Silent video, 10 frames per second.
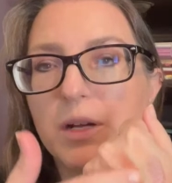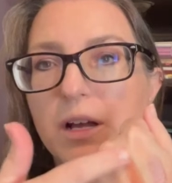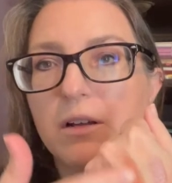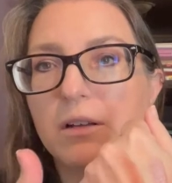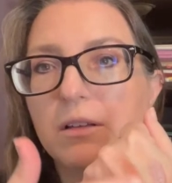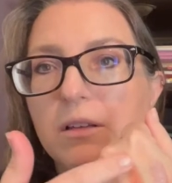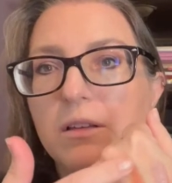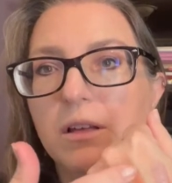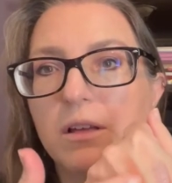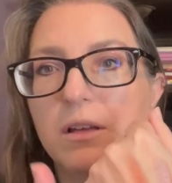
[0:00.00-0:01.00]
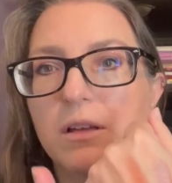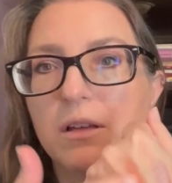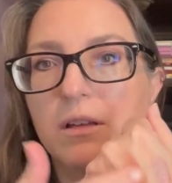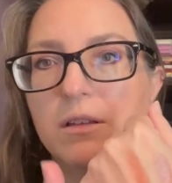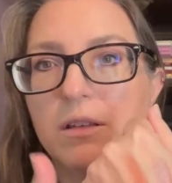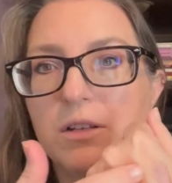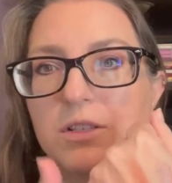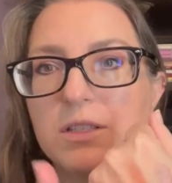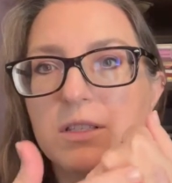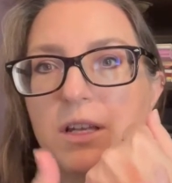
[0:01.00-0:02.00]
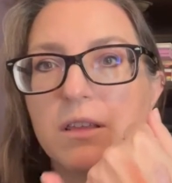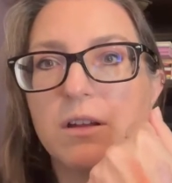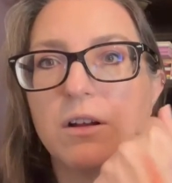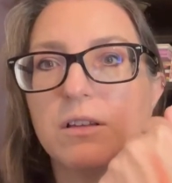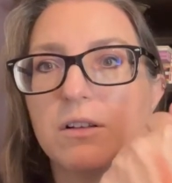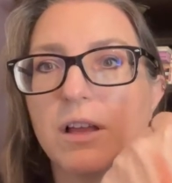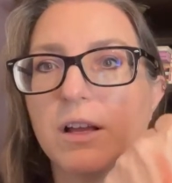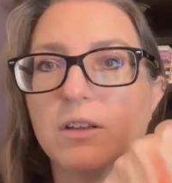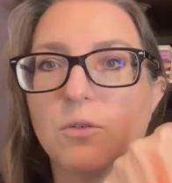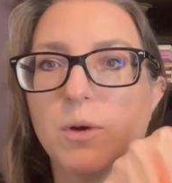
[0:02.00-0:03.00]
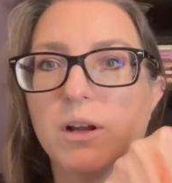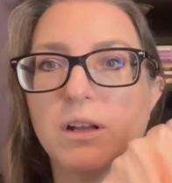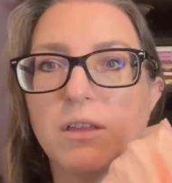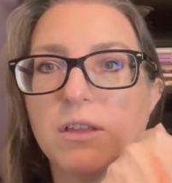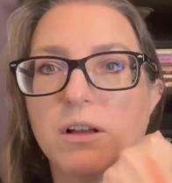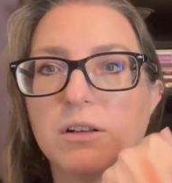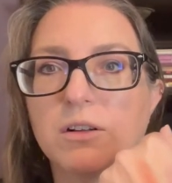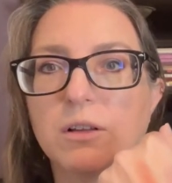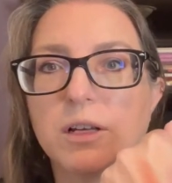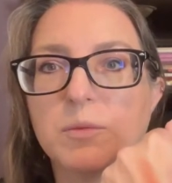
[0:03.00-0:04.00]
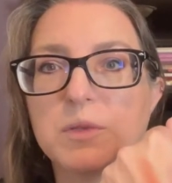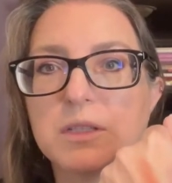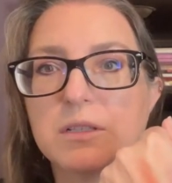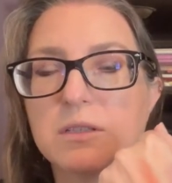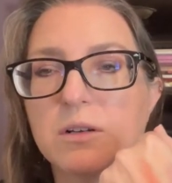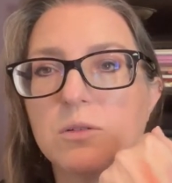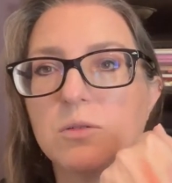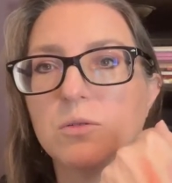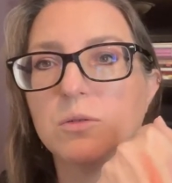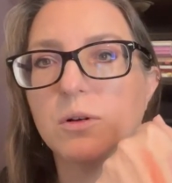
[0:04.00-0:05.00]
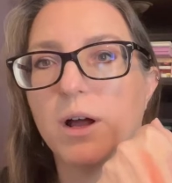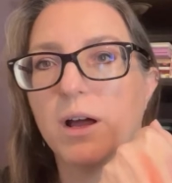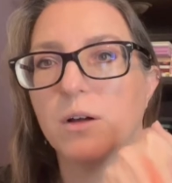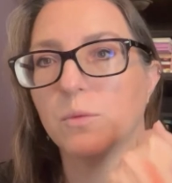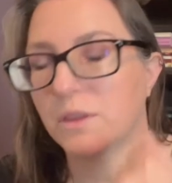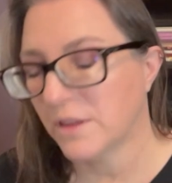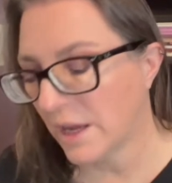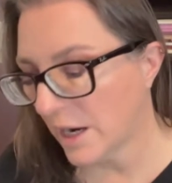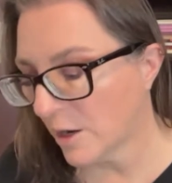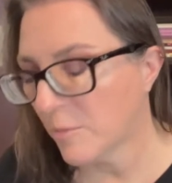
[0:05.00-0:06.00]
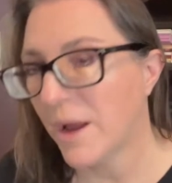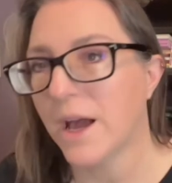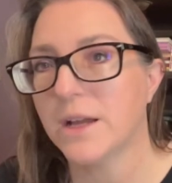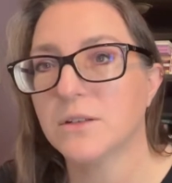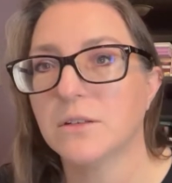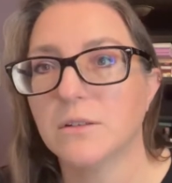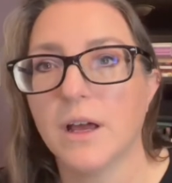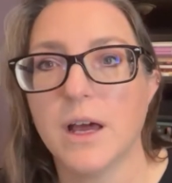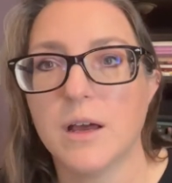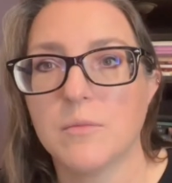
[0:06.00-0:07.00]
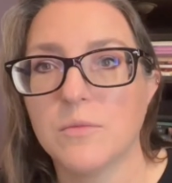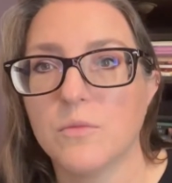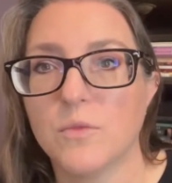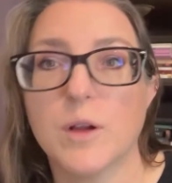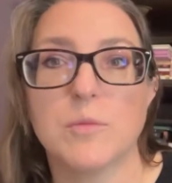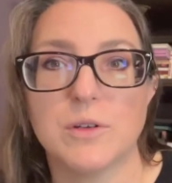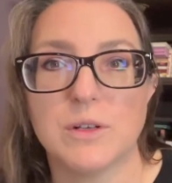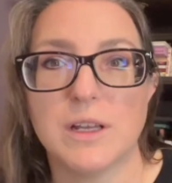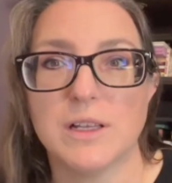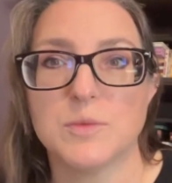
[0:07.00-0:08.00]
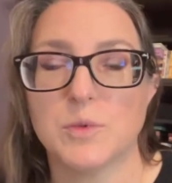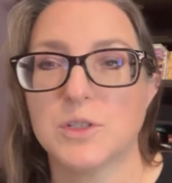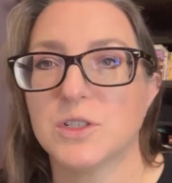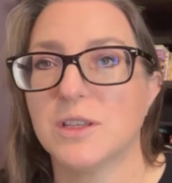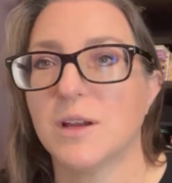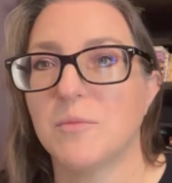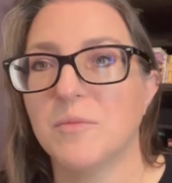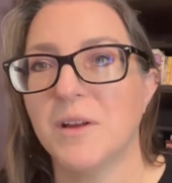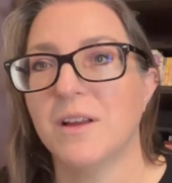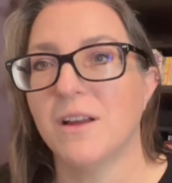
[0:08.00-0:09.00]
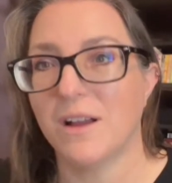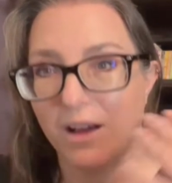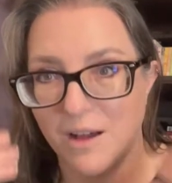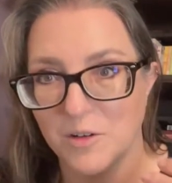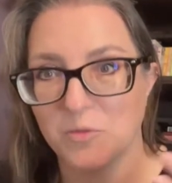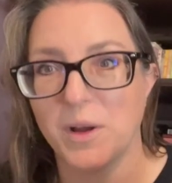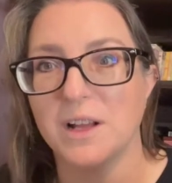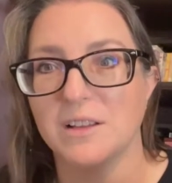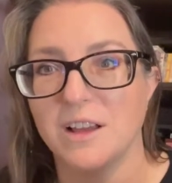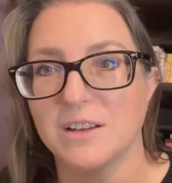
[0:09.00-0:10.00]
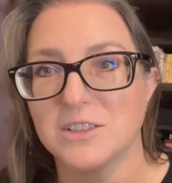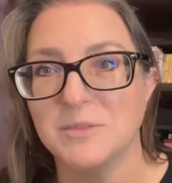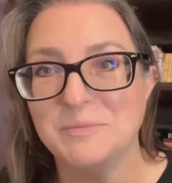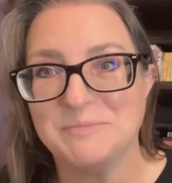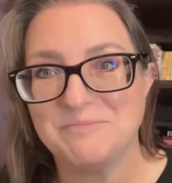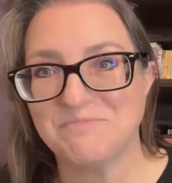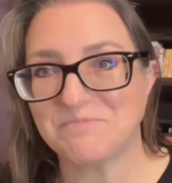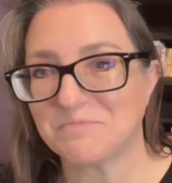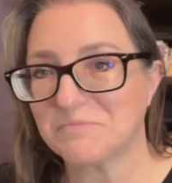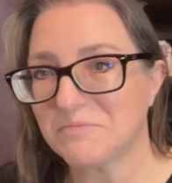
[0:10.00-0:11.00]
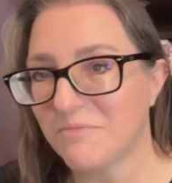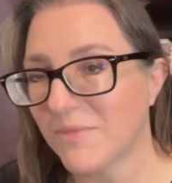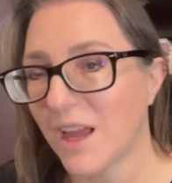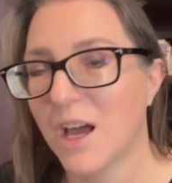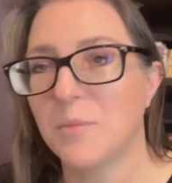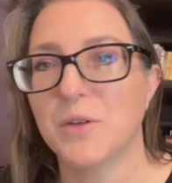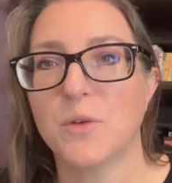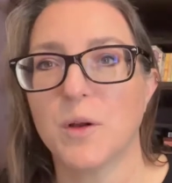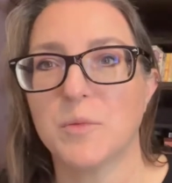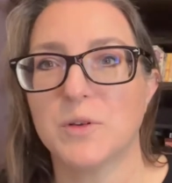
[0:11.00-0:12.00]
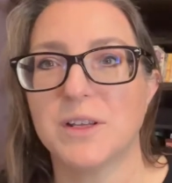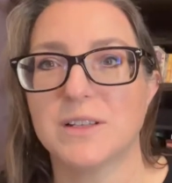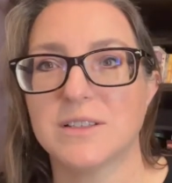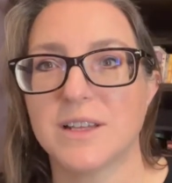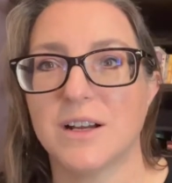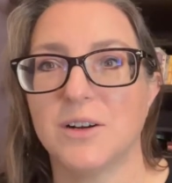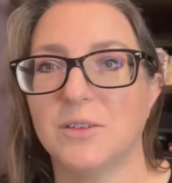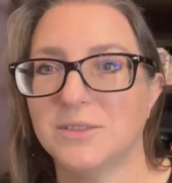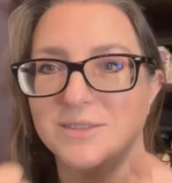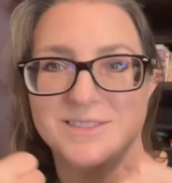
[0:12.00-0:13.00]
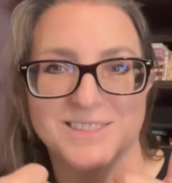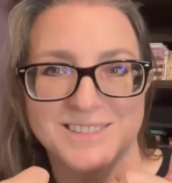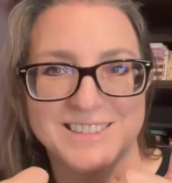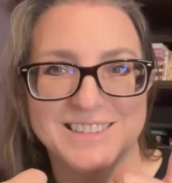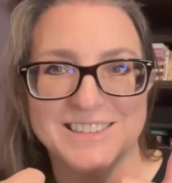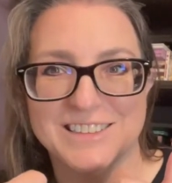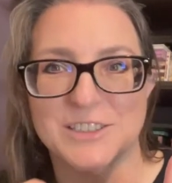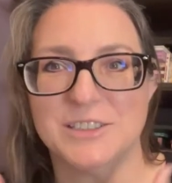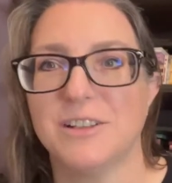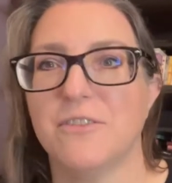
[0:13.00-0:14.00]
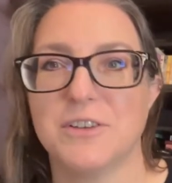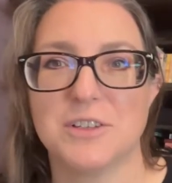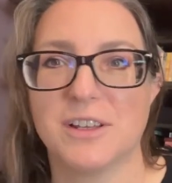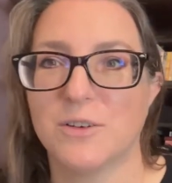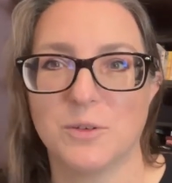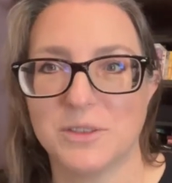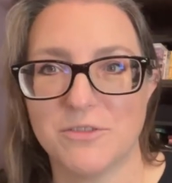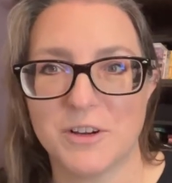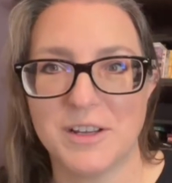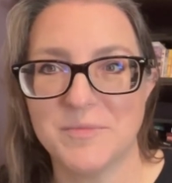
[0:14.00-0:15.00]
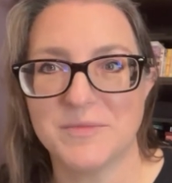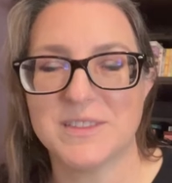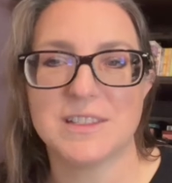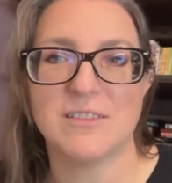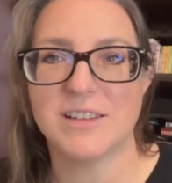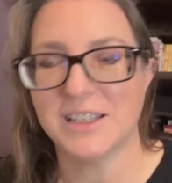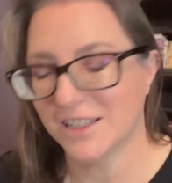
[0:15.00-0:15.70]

out, and then they just stay there, and they're like you're wearing nothing on your lips. So with the Air Matte, Rare Beauty has pushed them out of my collection, and Rare Beauty is now officially cruelty-free. It's lovely.